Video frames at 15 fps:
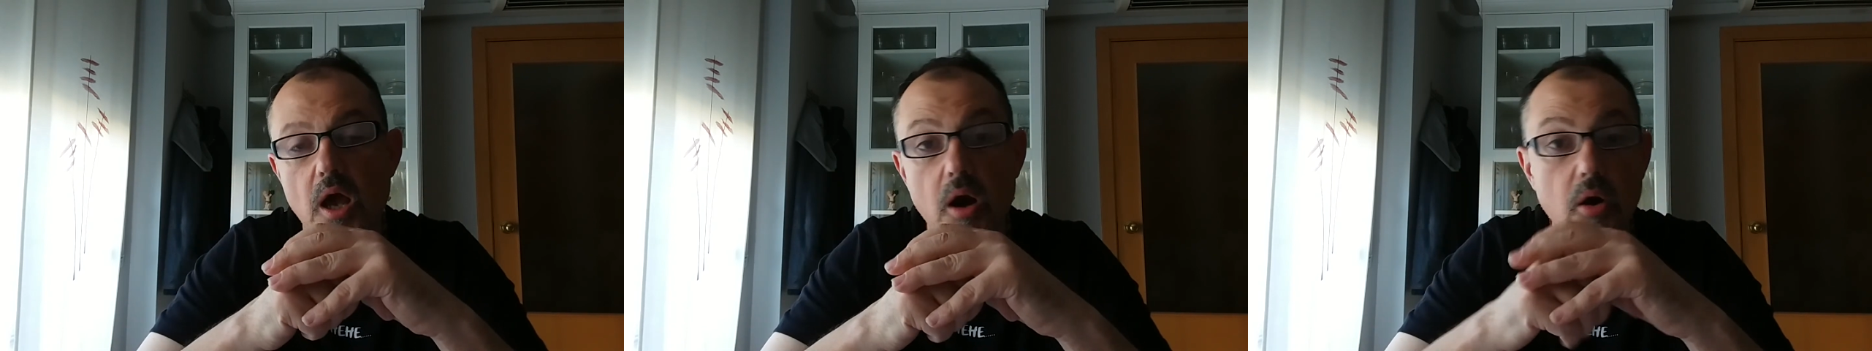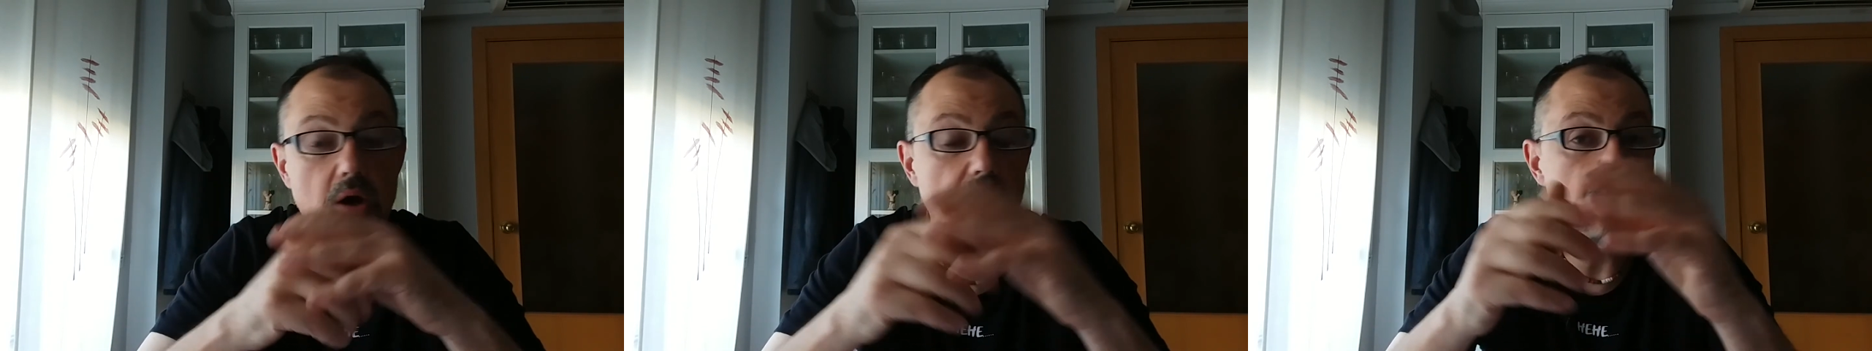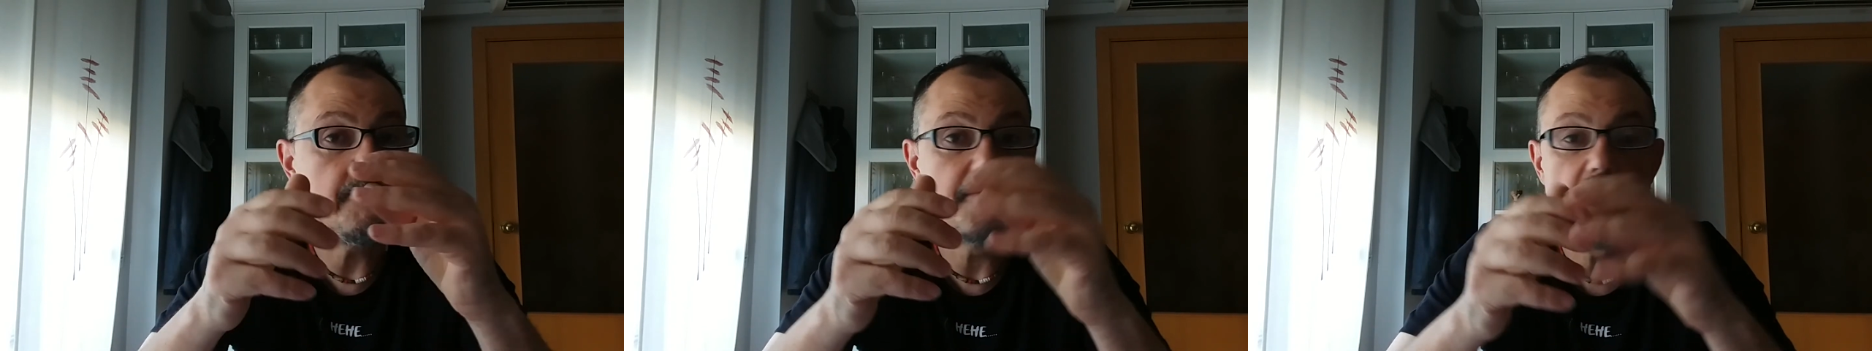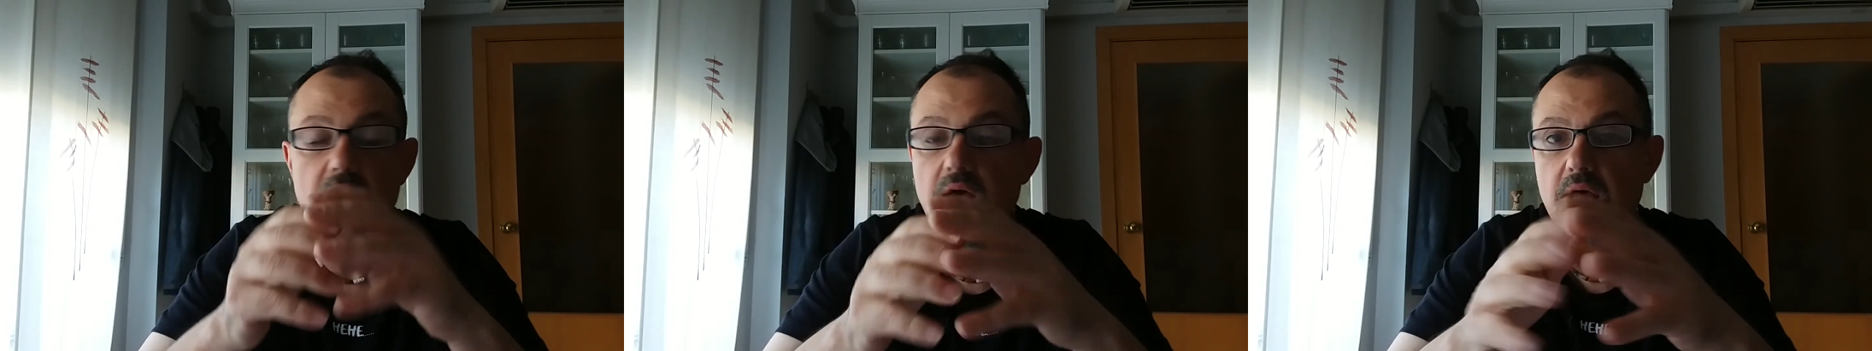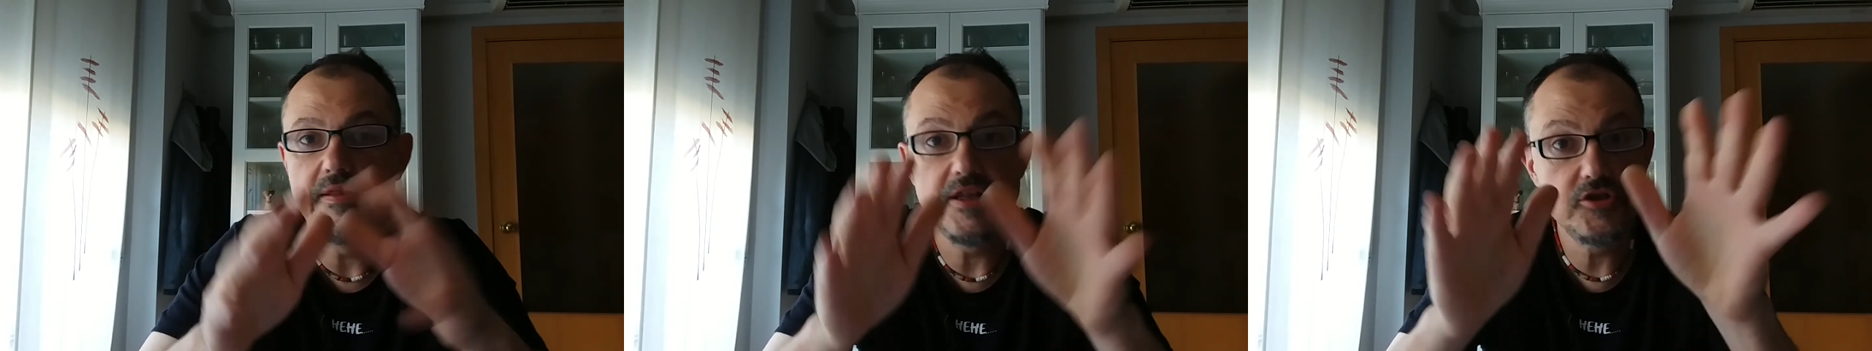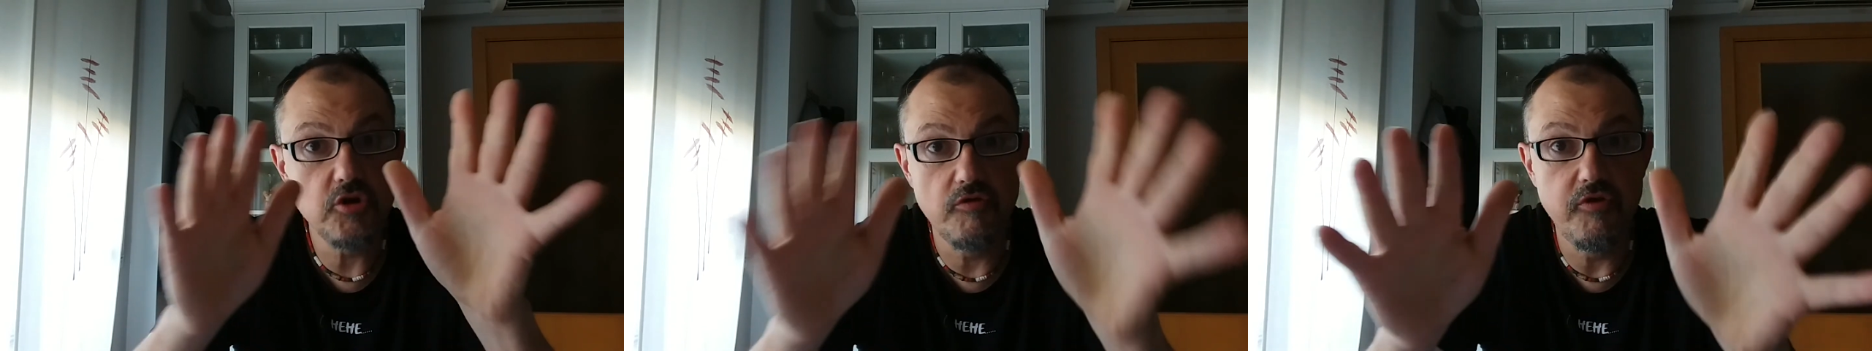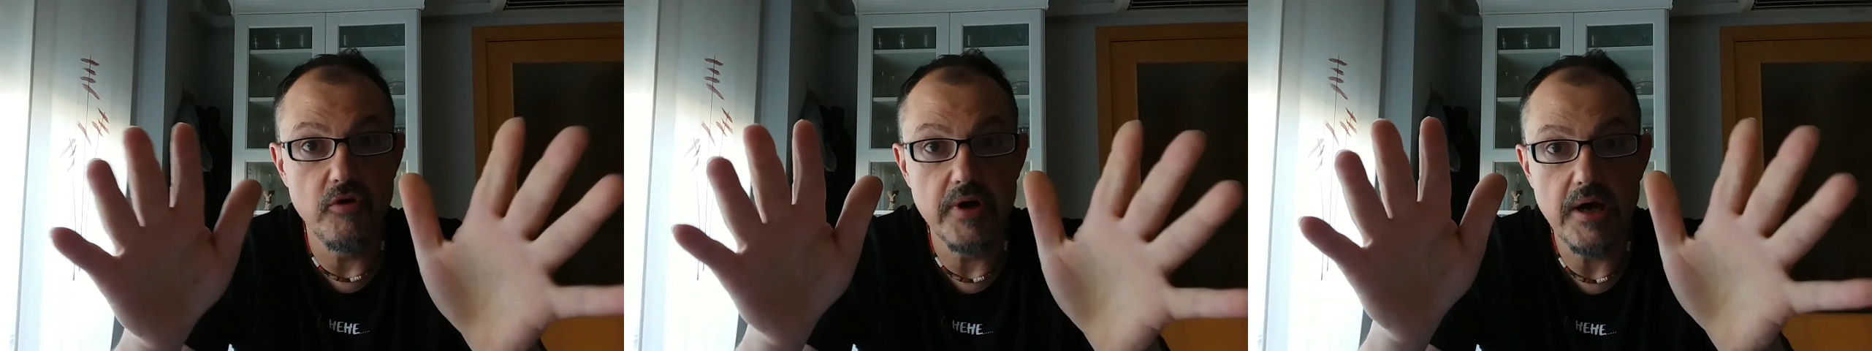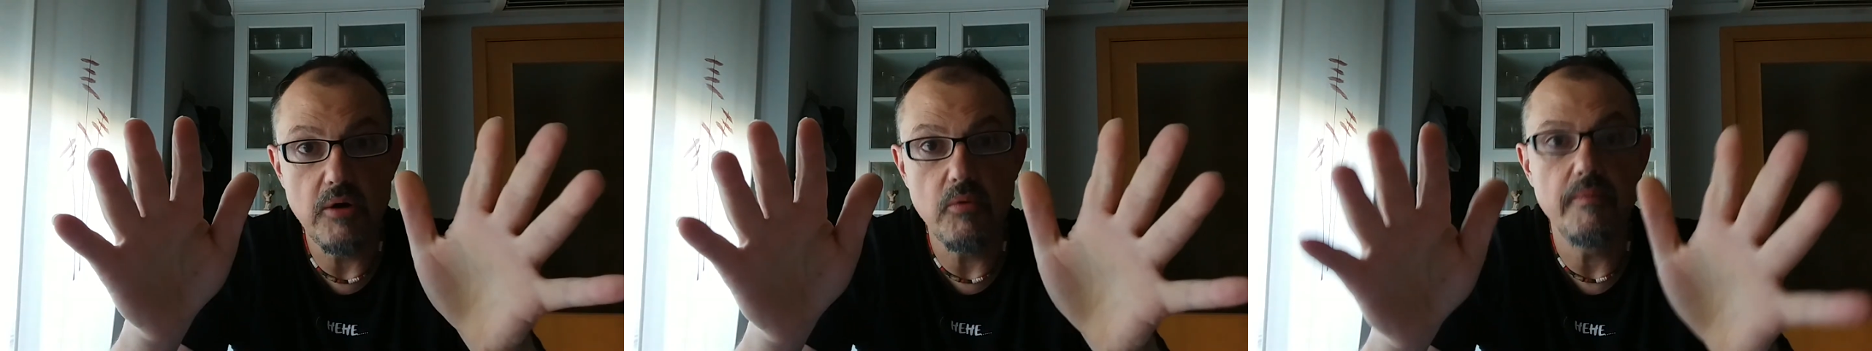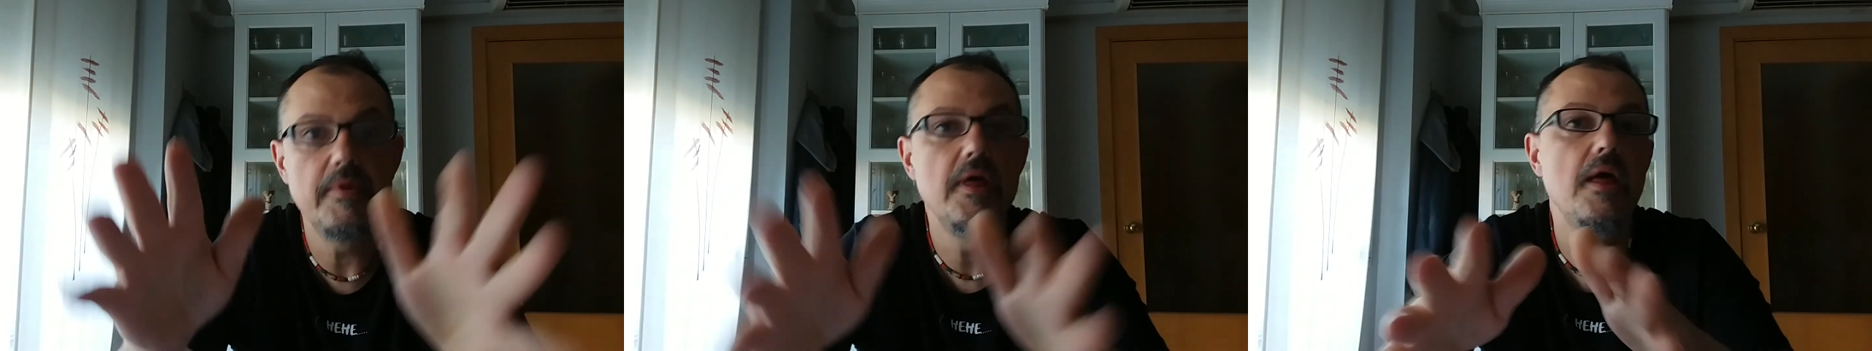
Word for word: Okay, that's all for now.